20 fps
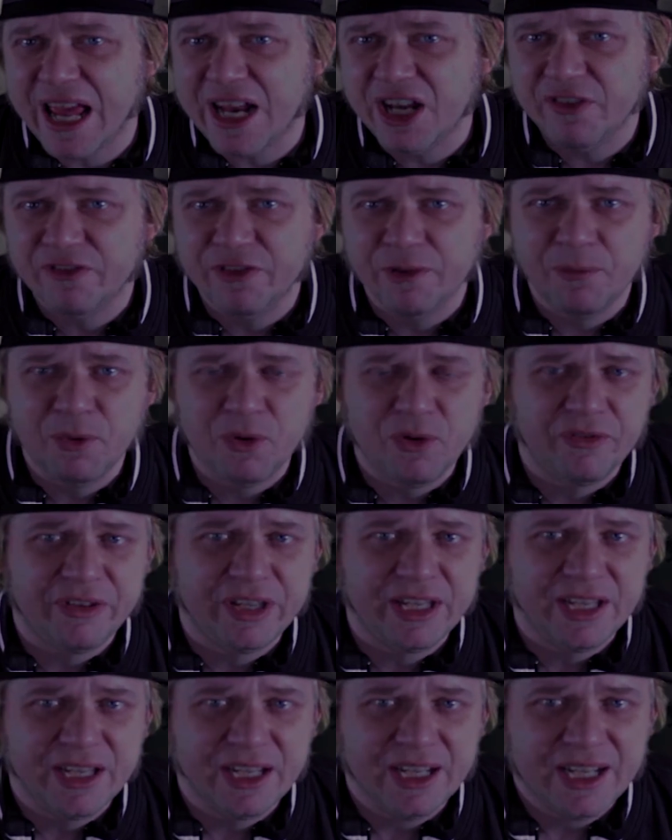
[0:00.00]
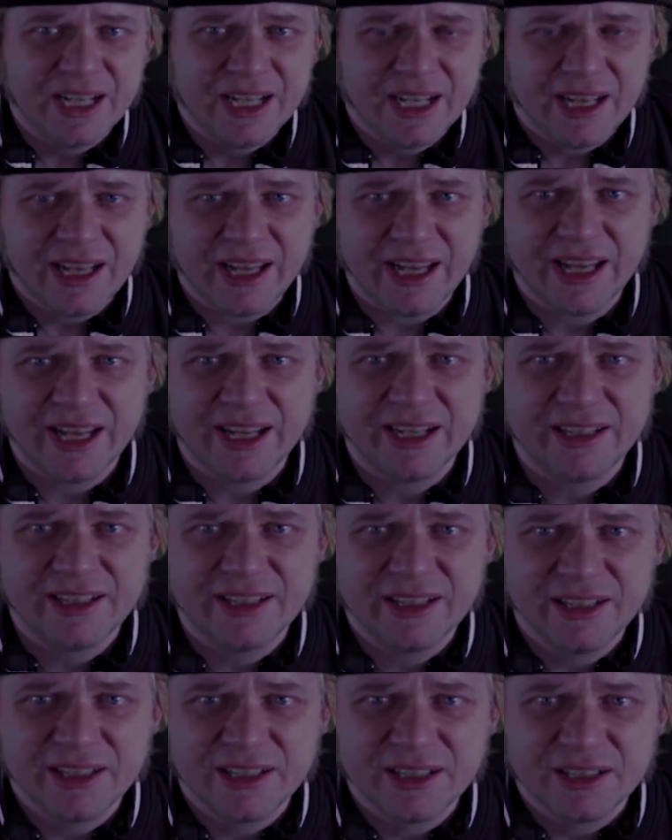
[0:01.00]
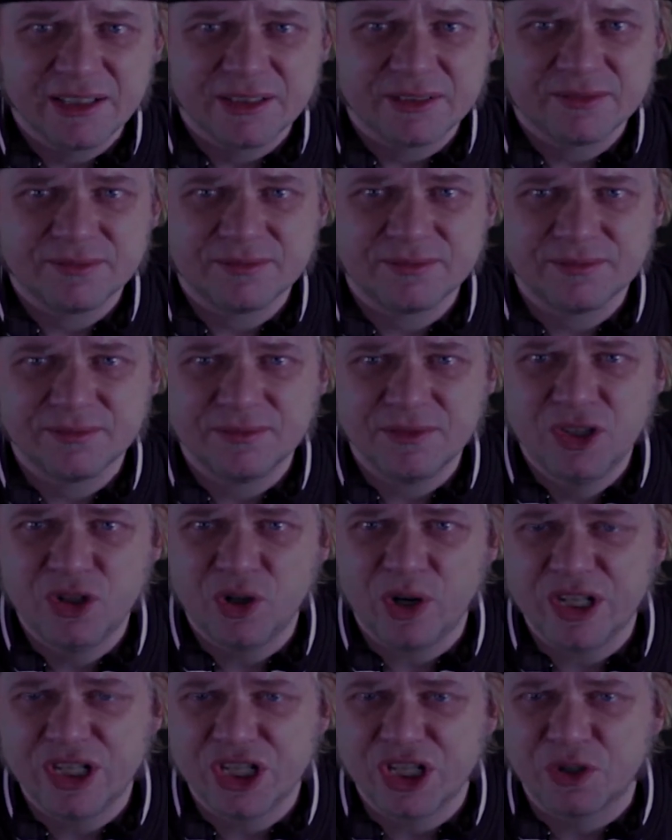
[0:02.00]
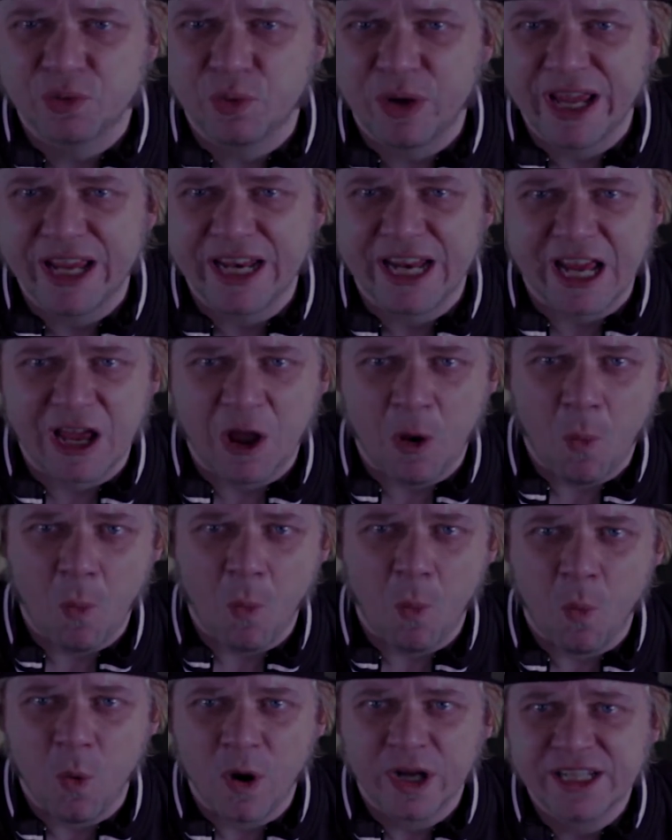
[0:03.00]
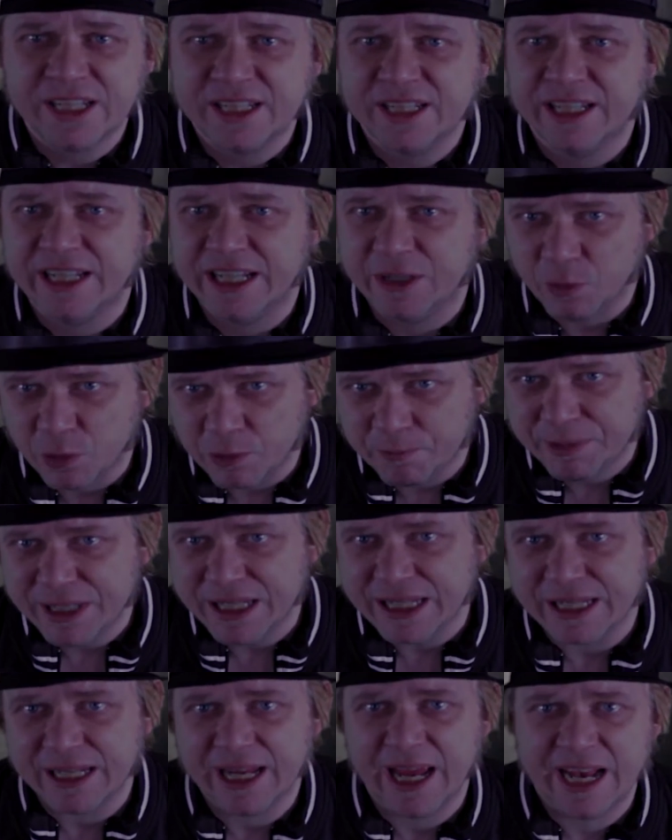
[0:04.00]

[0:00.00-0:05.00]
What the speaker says: end of the movie, and you're just waiting what it will be